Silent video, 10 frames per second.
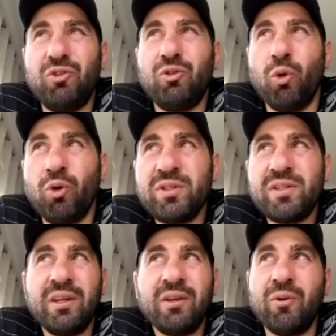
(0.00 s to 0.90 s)

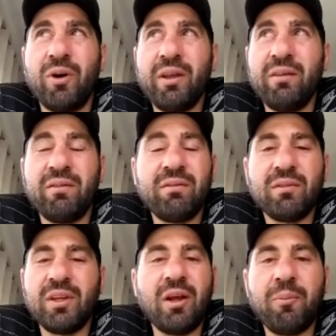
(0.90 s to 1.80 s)
daunting, or I didn't,
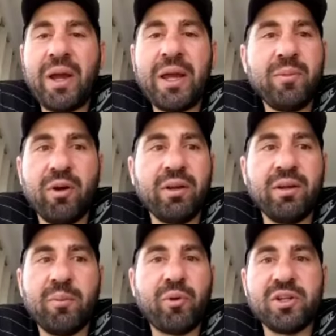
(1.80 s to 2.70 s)
you know, maybe I
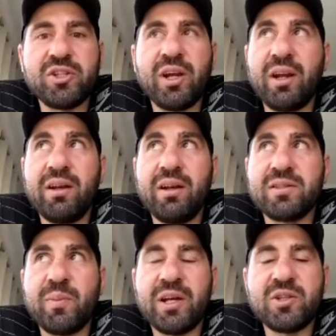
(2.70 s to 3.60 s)
didn't appreciate it
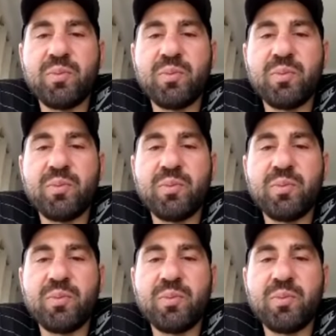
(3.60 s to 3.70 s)
as much.